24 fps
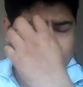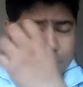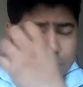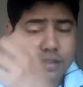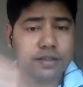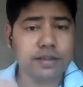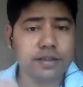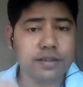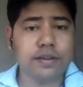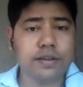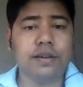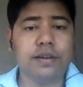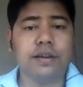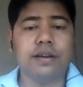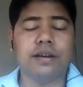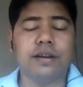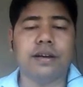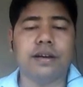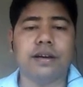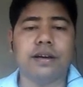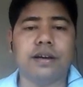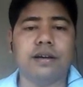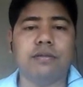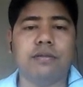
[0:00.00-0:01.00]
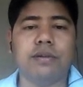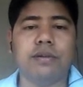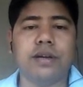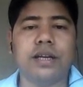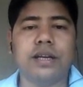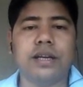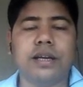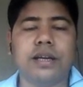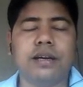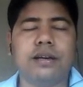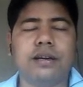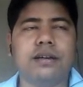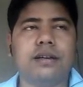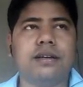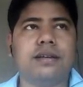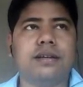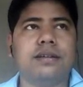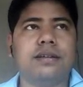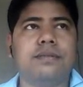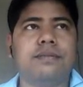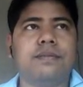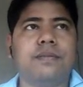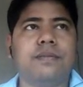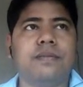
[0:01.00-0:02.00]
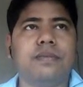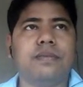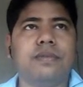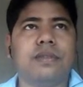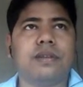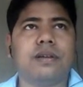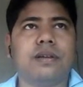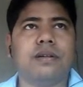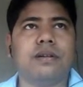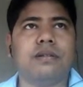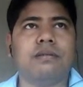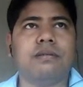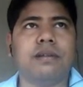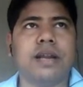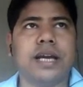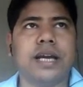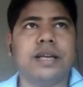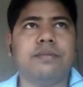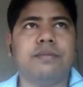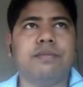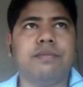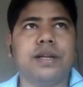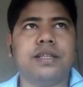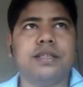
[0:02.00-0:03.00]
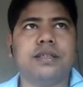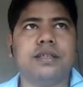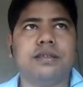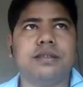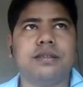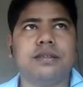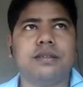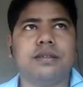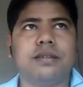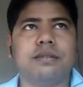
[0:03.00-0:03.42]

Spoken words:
class, when light pulse,